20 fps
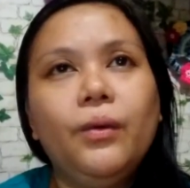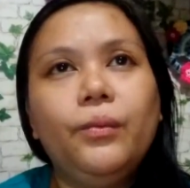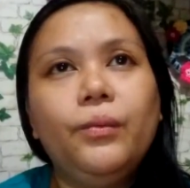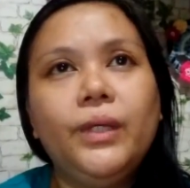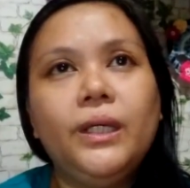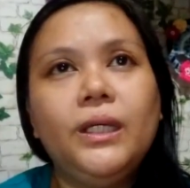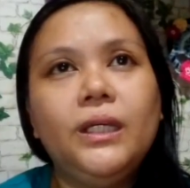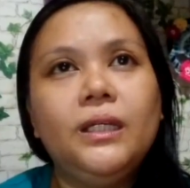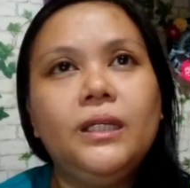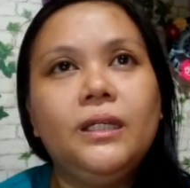
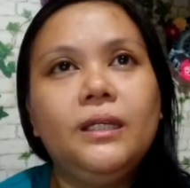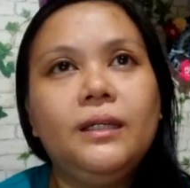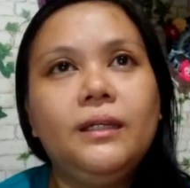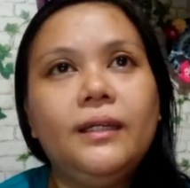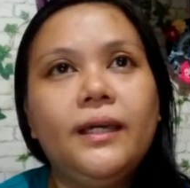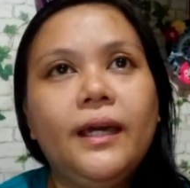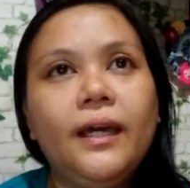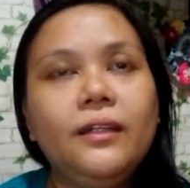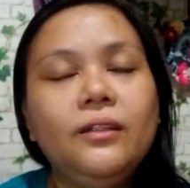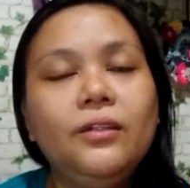We
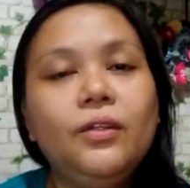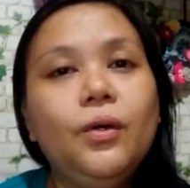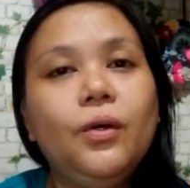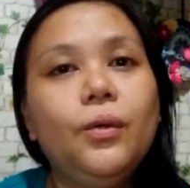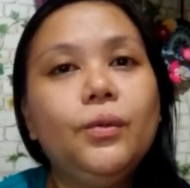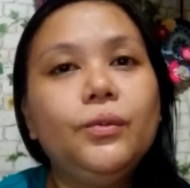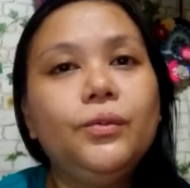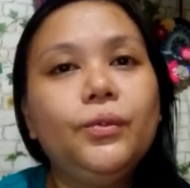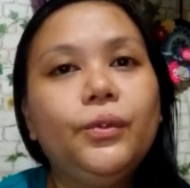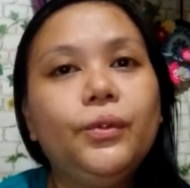can't
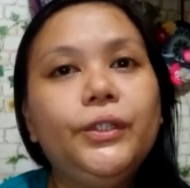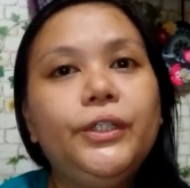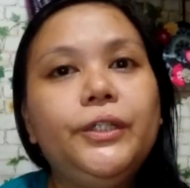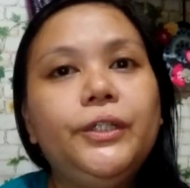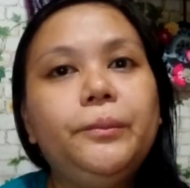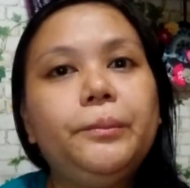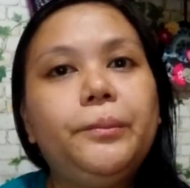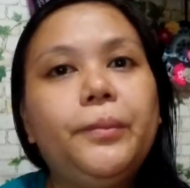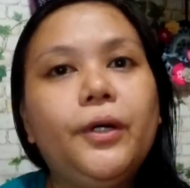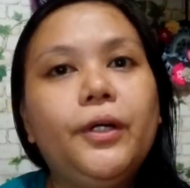go
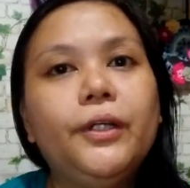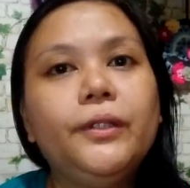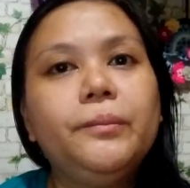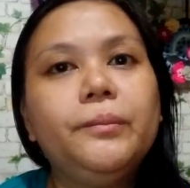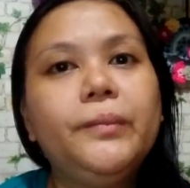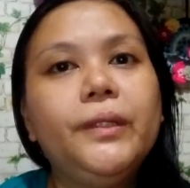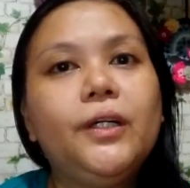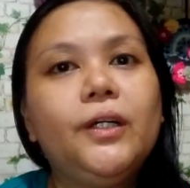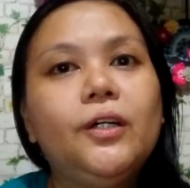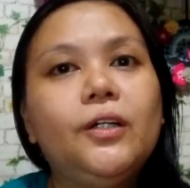northern part
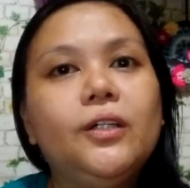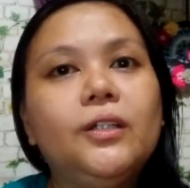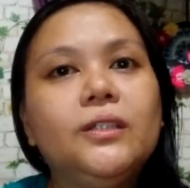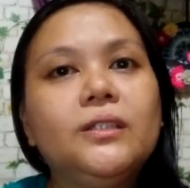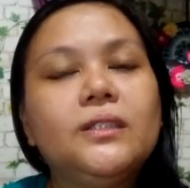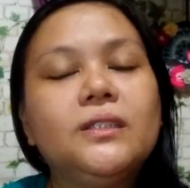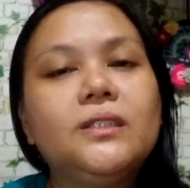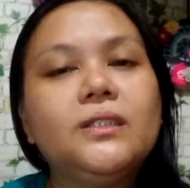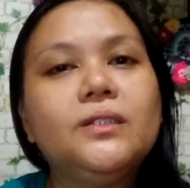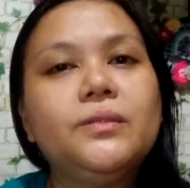
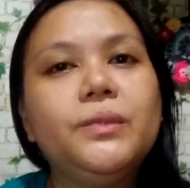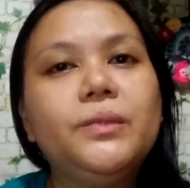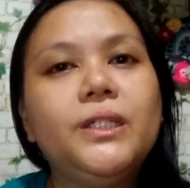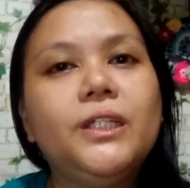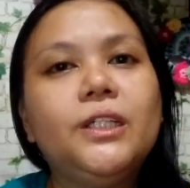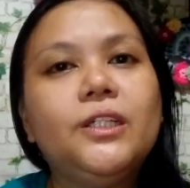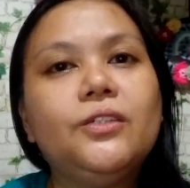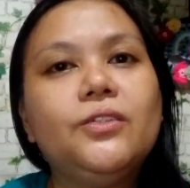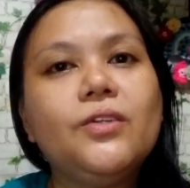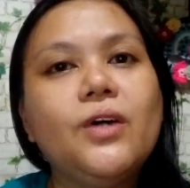because we
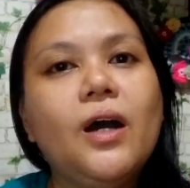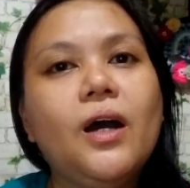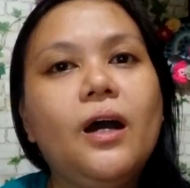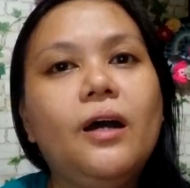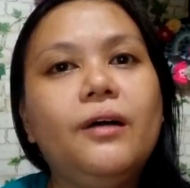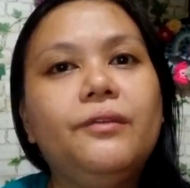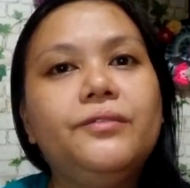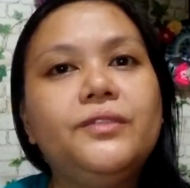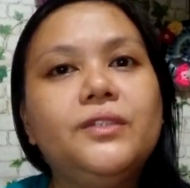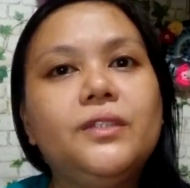need to
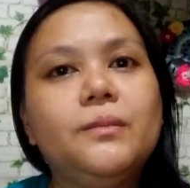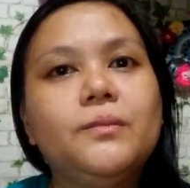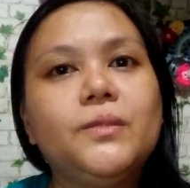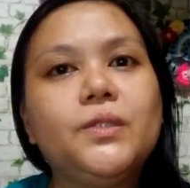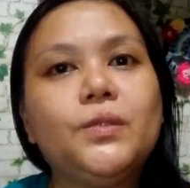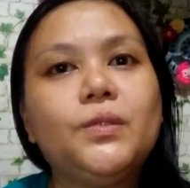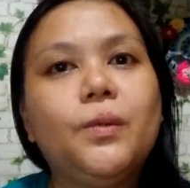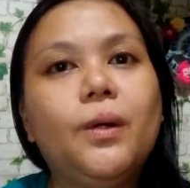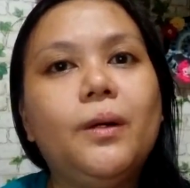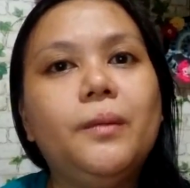have some
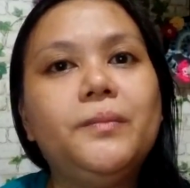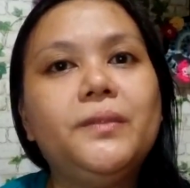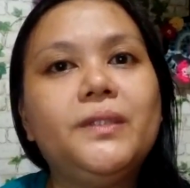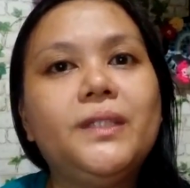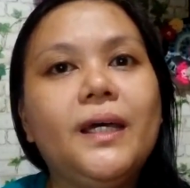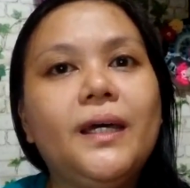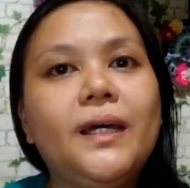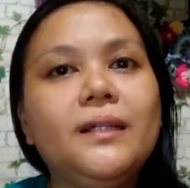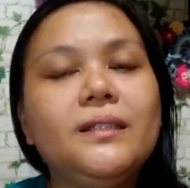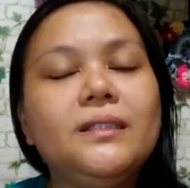swab
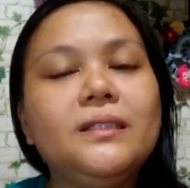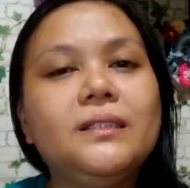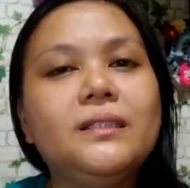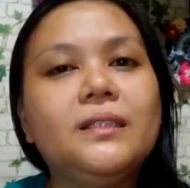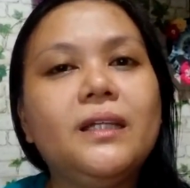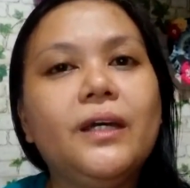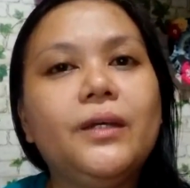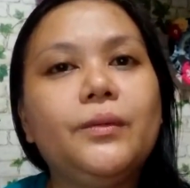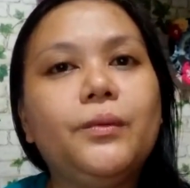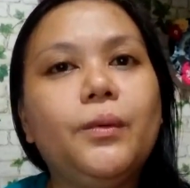tests,
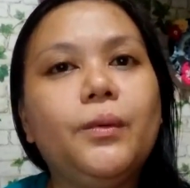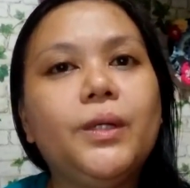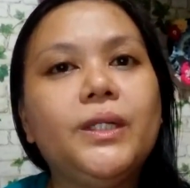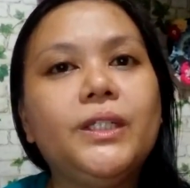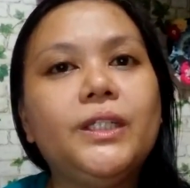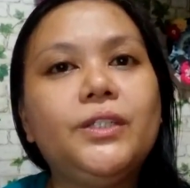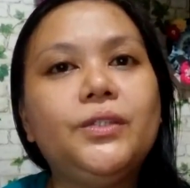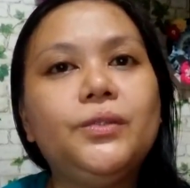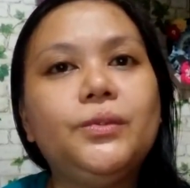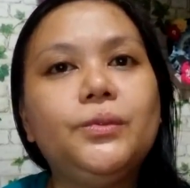and we
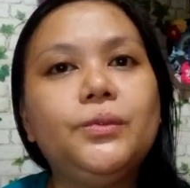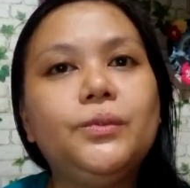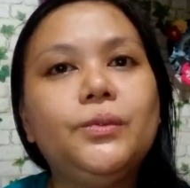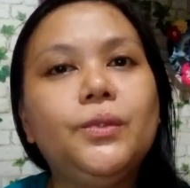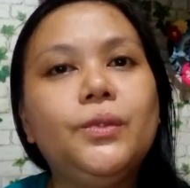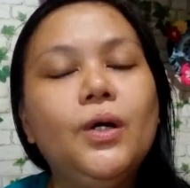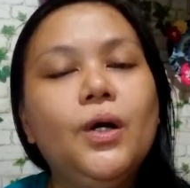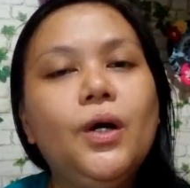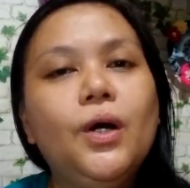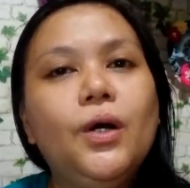wanted
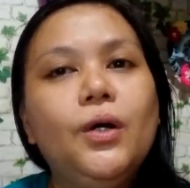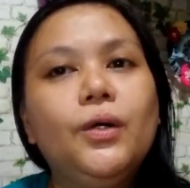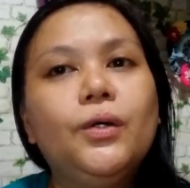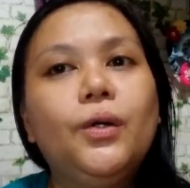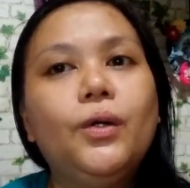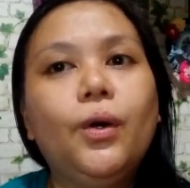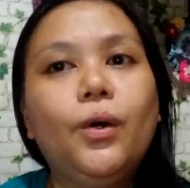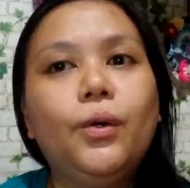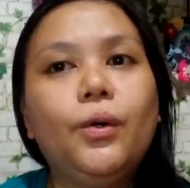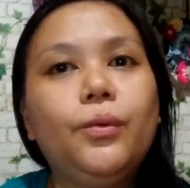to
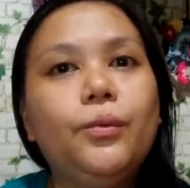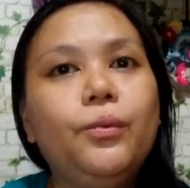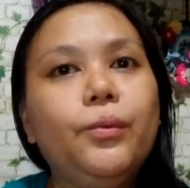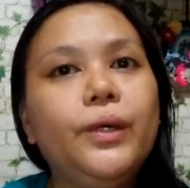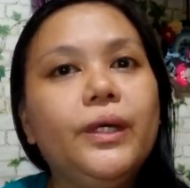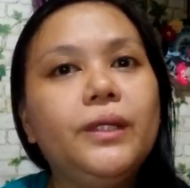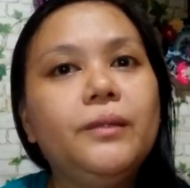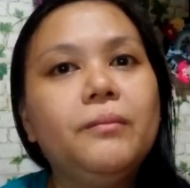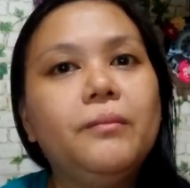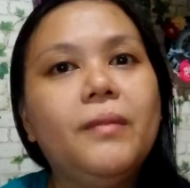go
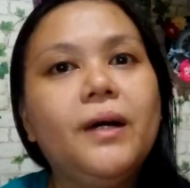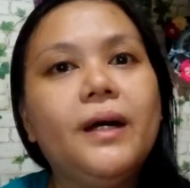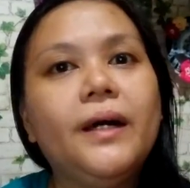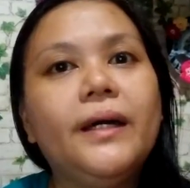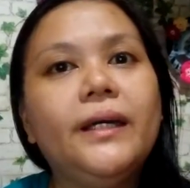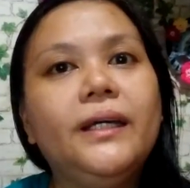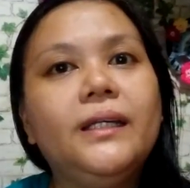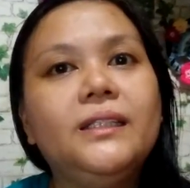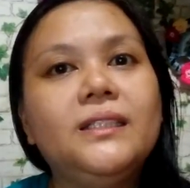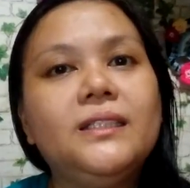with
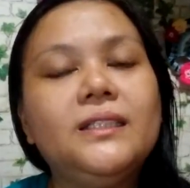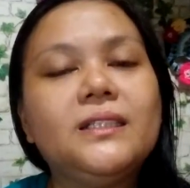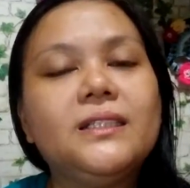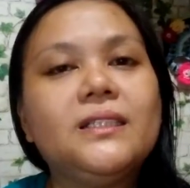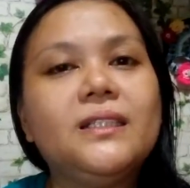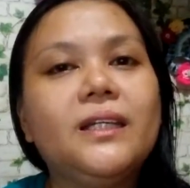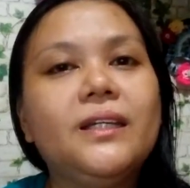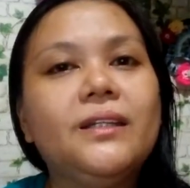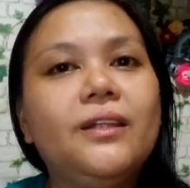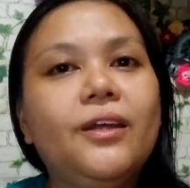my
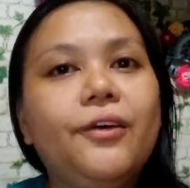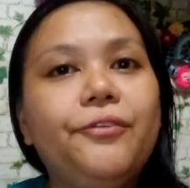nieces and